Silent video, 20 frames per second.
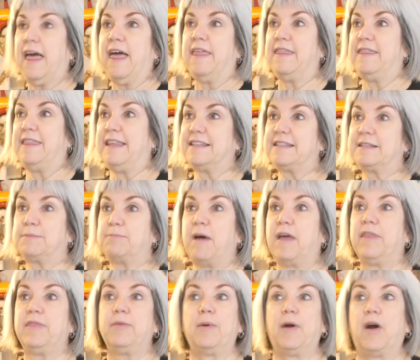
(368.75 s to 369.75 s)
This
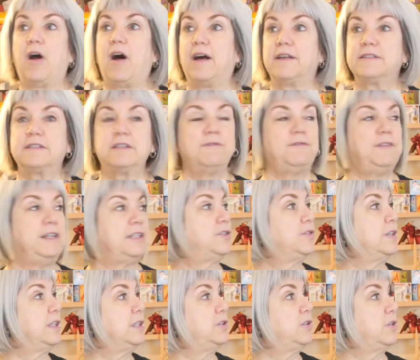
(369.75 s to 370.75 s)
month we're also
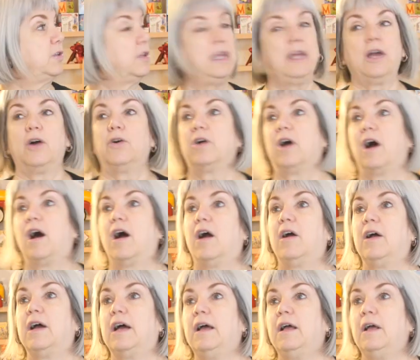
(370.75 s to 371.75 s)
featuring Julie
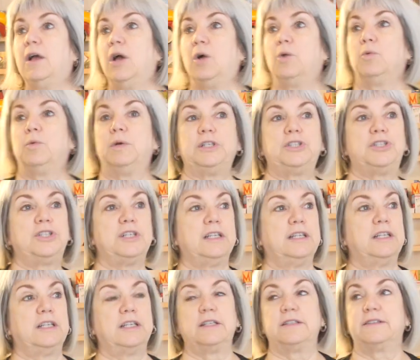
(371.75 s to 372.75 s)
Okahara, which
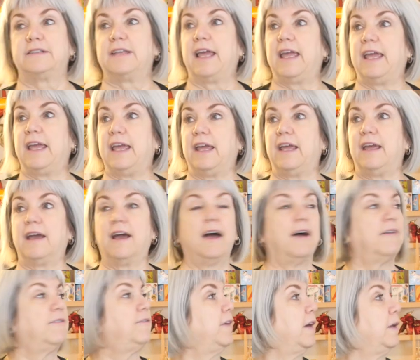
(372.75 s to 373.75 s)
is a
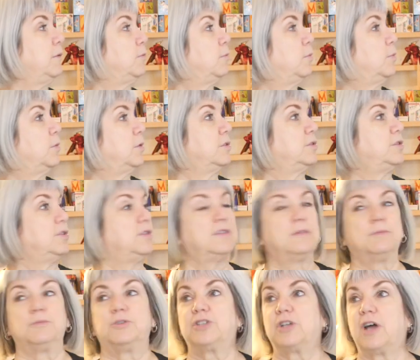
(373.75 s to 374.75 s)
fun, we'll do
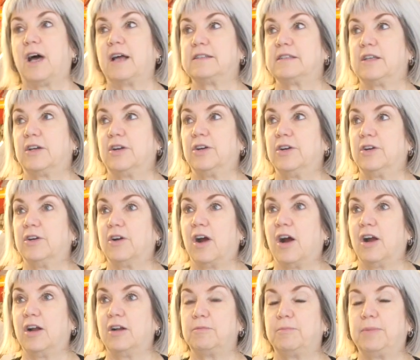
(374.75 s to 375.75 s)
some shots of her
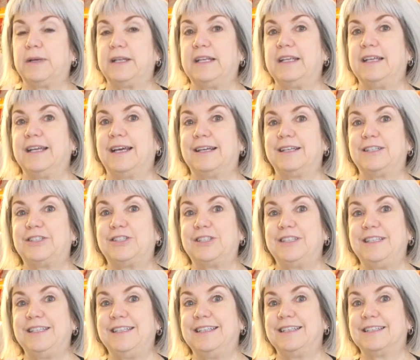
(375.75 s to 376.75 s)
art, but
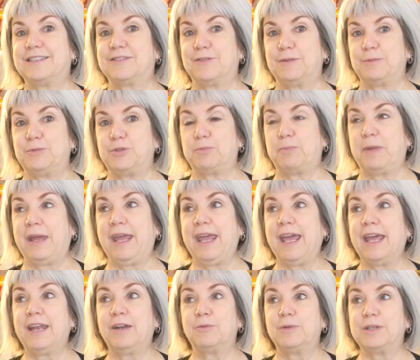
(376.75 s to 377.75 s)
she is from
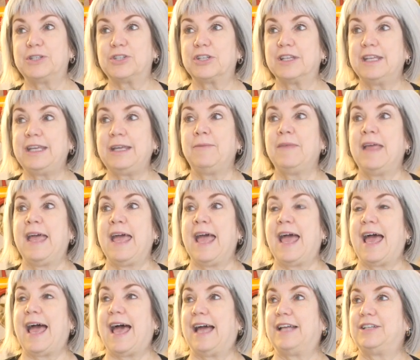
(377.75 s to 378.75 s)
Japan originally,
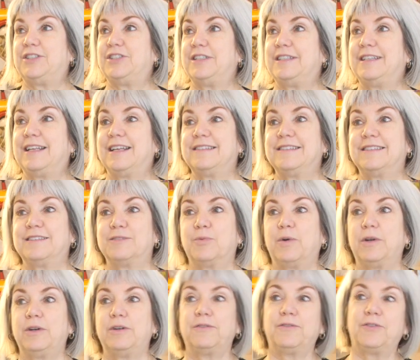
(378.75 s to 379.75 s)
and she does this
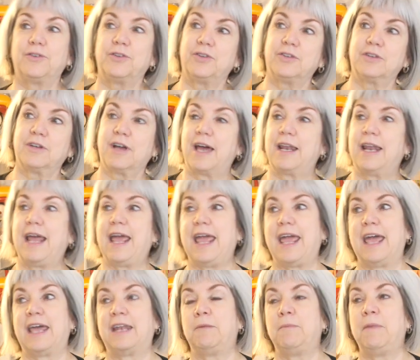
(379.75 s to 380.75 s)
wonderful kind of
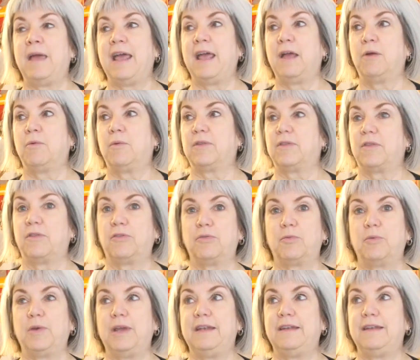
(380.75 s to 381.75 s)
anime with the
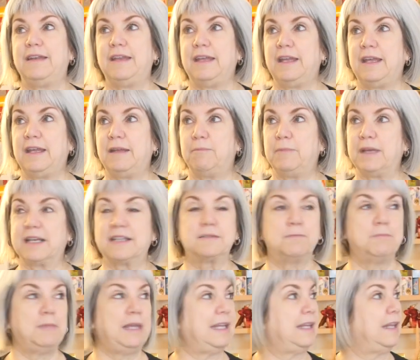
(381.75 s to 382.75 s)
3D
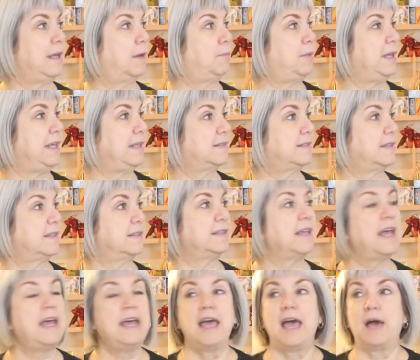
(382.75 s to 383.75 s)
mixed media pieces,
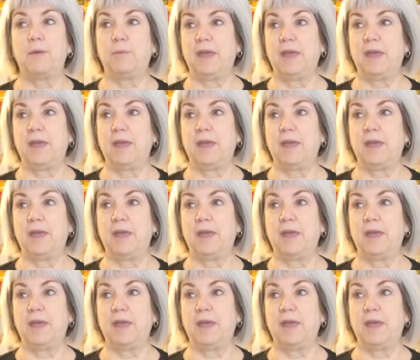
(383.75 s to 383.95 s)
and